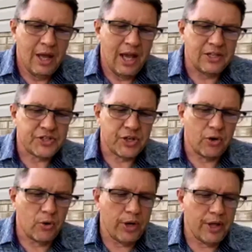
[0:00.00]
And
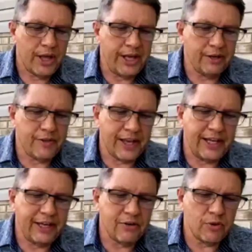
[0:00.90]
so here they
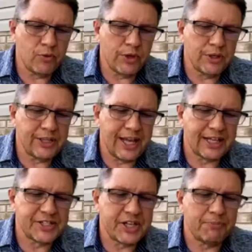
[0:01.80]
hear the word, they
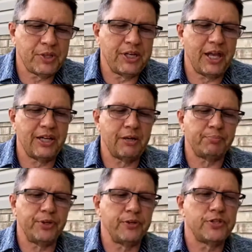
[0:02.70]
accept it, and
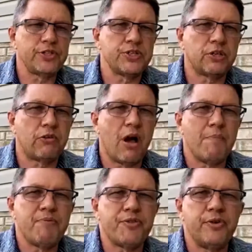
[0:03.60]
it produces a
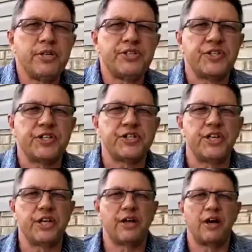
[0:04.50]
crop 30,
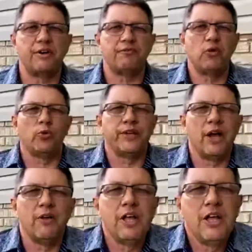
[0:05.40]
60, and 100 fold.
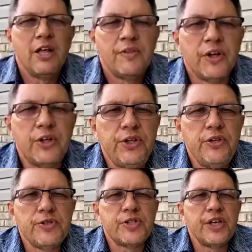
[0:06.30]
Now, the good
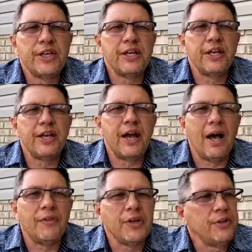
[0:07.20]
news
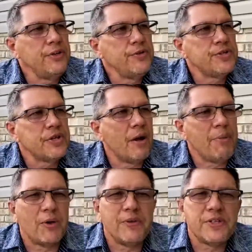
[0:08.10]

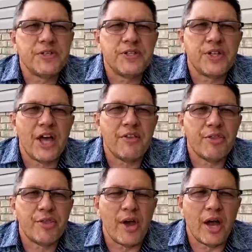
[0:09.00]
about this is that
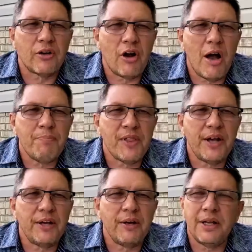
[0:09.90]
a crop
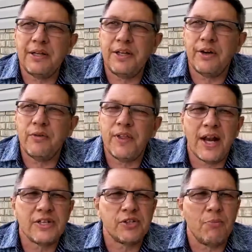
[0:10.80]
that, you know,
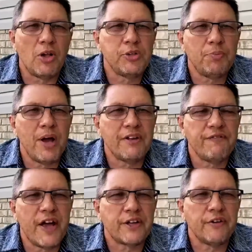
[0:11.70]
that has a multiplying
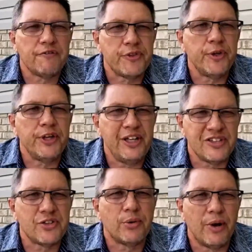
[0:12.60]
factor of 30
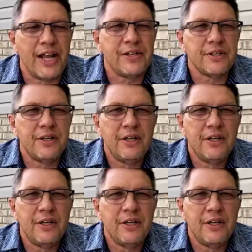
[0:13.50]
is great.